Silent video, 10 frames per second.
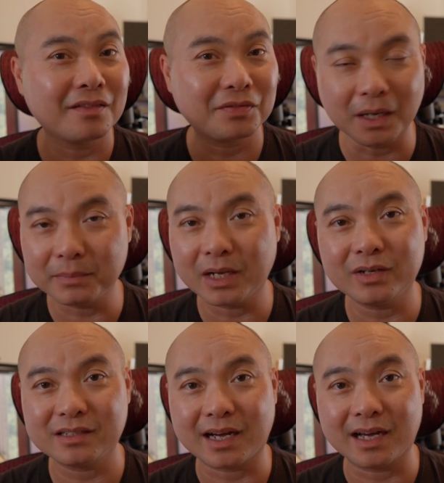thumbnail
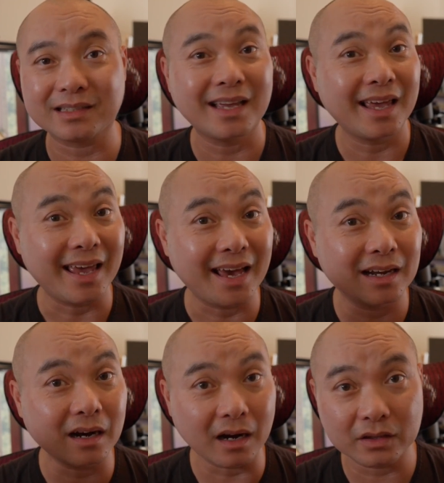designs,
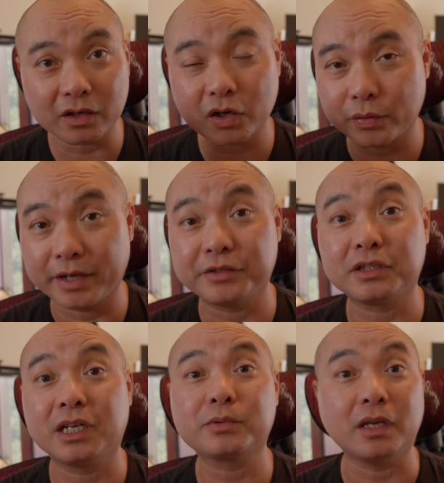and other creator
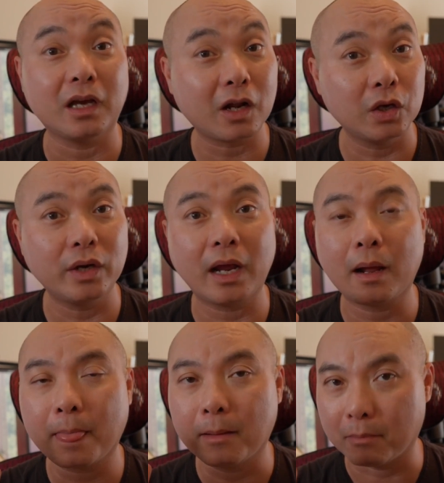tips,
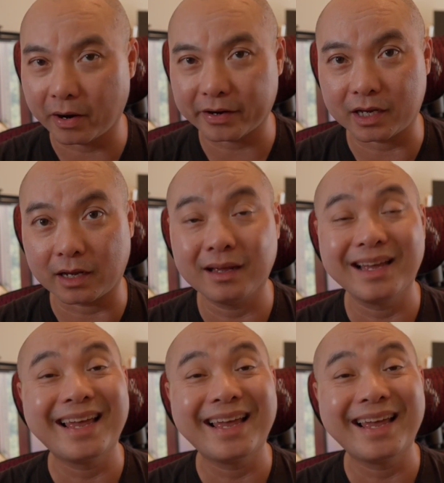including marketing.